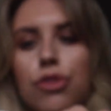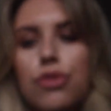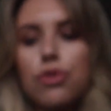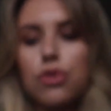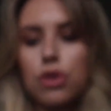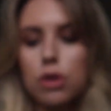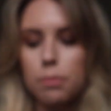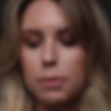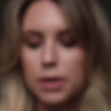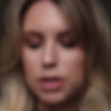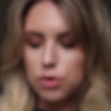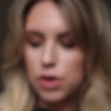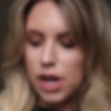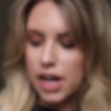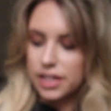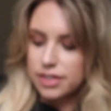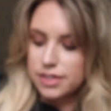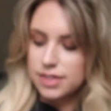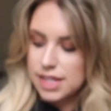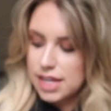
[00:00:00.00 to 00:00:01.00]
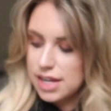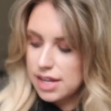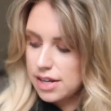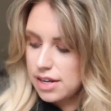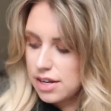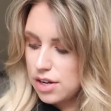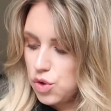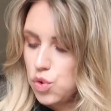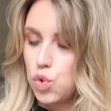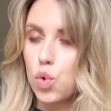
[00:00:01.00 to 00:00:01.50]
I thought could be nice
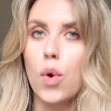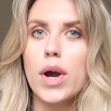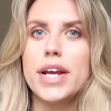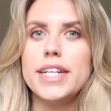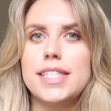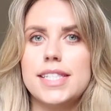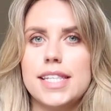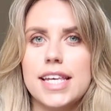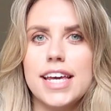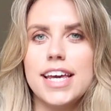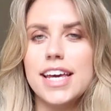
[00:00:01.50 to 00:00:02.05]
and nice